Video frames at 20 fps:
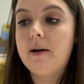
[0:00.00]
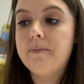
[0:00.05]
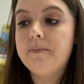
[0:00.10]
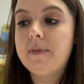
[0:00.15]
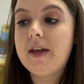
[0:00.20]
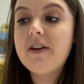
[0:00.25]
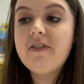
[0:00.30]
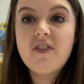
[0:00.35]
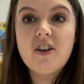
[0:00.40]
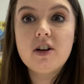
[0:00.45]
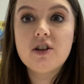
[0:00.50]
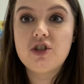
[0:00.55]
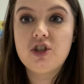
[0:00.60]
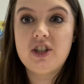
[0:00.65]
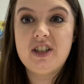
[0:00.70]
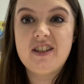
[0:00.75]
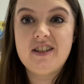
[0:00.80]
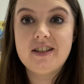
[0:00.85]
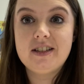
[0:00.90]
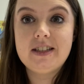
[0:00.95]
they
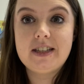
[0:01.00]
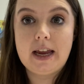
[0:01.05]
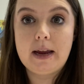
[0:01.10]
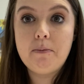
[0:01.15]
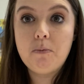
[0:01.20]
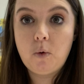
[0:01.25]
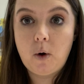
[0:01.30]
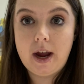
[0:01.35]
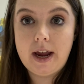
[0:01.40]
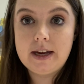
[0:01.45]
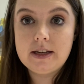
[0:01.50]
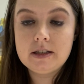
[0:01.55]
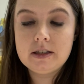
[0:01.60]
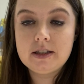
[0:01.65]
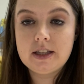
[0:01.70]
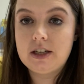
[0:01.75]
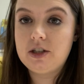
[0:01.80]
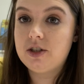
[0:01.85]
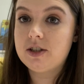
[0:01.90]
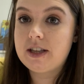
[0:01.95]
function in the same ways,
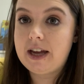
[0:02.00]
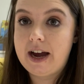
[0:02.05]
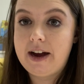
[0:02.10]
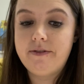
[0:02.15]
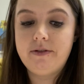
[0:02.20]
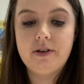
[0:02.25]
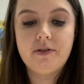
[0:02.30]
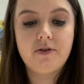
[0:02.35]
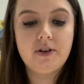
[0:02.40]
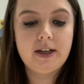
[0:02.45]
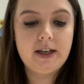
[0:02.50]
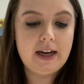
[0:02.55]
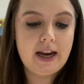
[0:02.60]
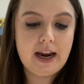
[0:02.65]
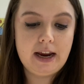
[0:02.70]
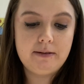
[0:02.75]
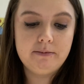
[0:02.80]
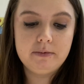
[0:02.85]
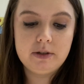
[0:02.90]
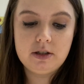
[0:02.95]
they just have different
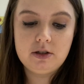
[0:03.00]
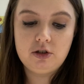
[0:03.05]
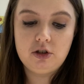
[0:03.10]
names.